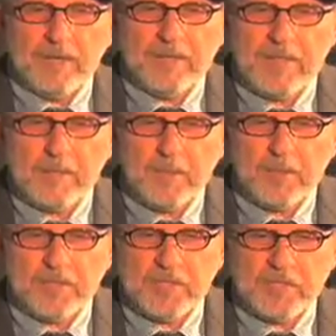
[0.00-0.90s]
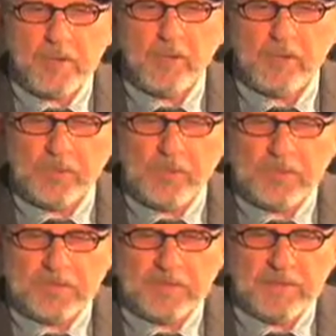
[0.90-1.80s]
demos, these
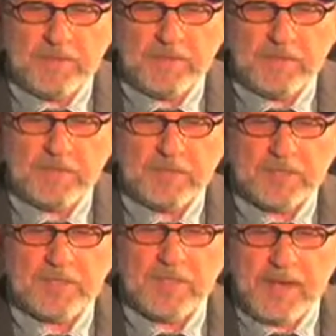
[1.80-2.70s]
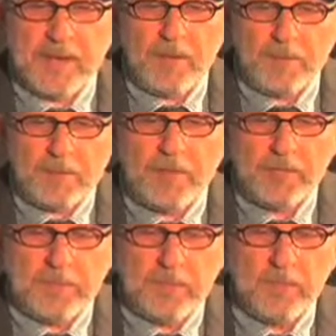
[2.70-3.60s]
Polaroids of what the album could
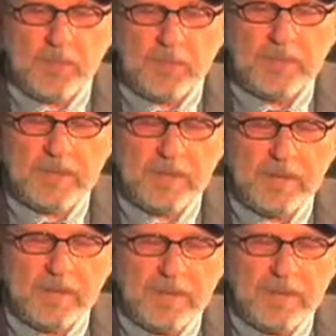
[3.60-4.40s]
be or would be,